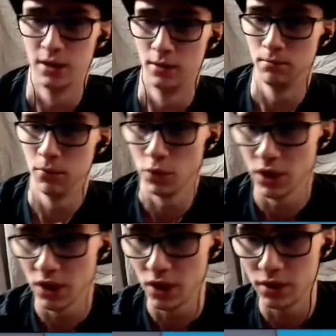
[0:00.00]

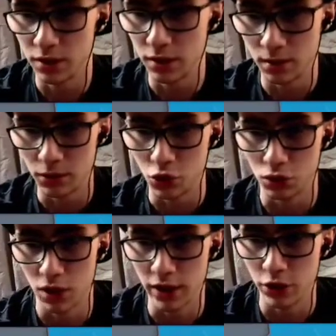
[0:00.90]
Mostly because it's
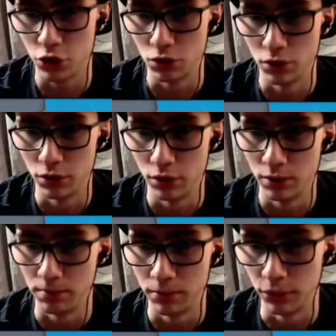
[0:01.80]
tried and
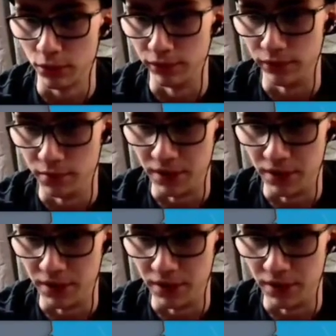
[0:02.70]
true, proved to be